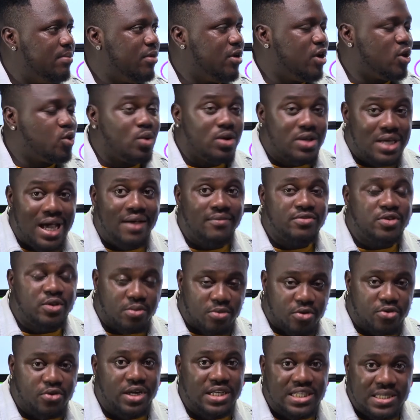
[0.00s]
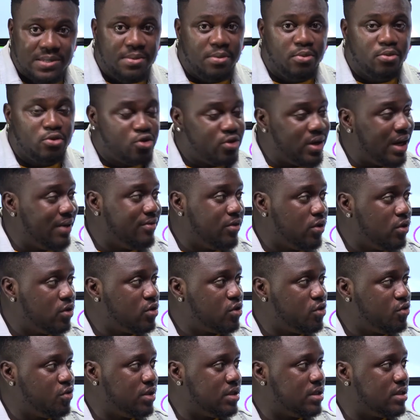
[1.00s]
Because we have some crazy people driving on the
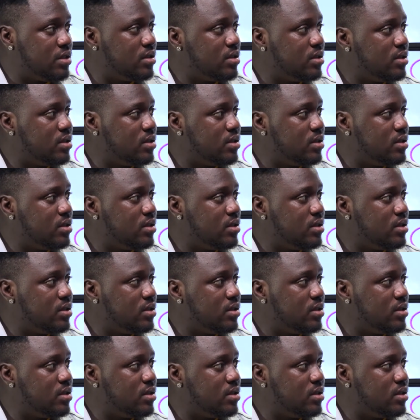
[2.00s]
streets.